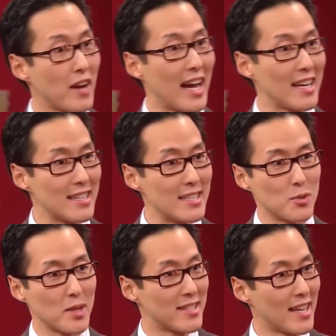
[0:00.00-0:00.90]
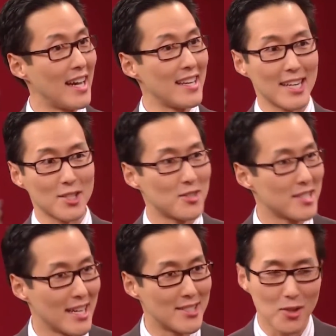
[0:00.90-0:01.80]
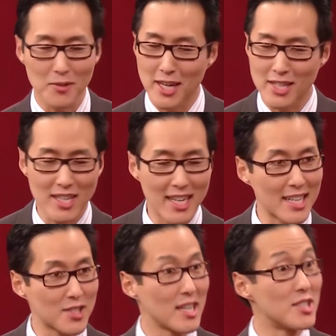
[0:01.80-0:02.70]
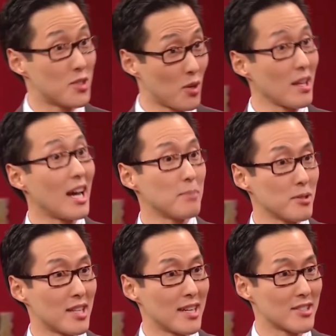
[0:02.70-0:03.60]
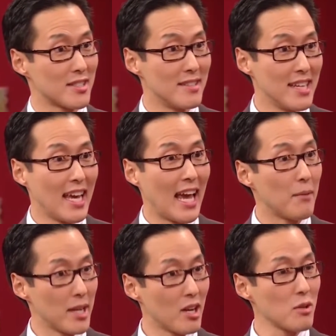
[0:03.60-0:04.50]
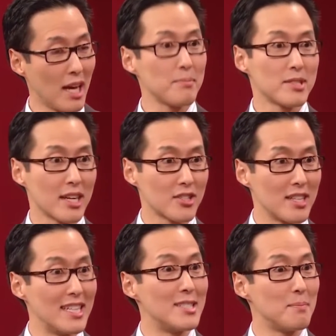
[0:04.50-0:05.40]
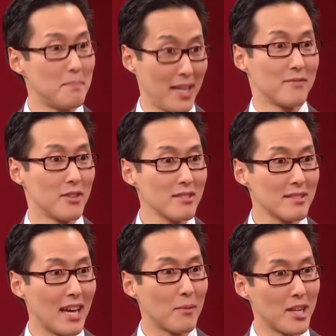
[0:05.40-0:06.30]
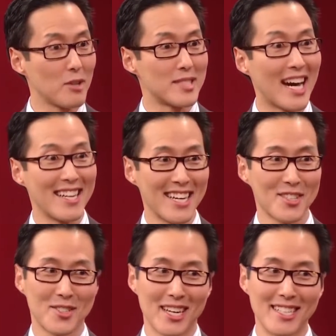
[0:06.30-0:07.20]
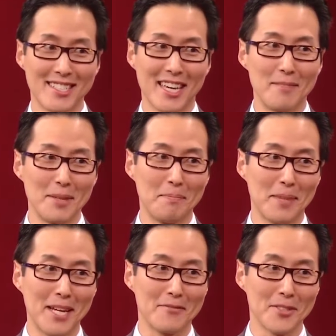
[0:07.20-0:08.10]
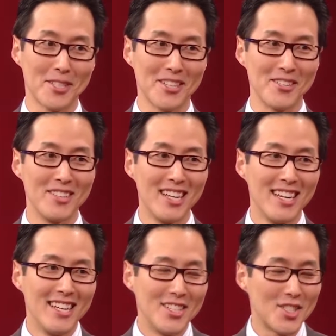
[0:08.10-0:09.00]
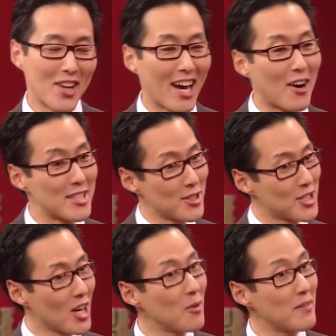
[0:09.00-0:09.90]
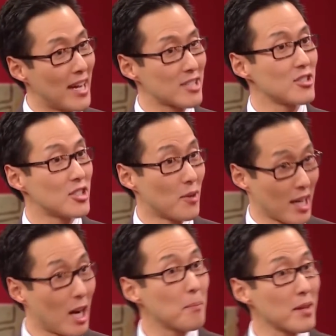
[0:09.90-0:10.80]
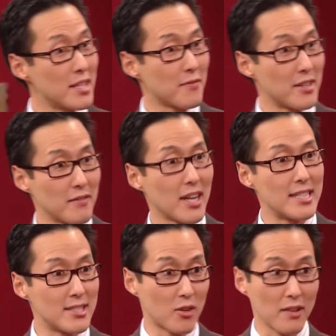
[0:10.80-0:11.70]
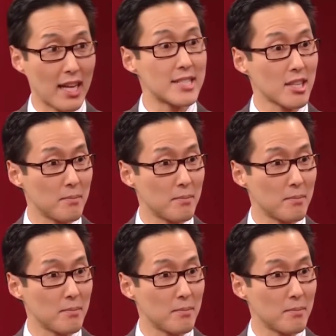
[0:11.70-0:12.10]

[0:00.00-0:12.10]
fat is with diet and exercise, old-fashioned diet and exercises, or liposuction. And we know liposuction is painful, and we know diet and exercise can be painful too. So now on your show, we've actually shown a couple of different devices over the last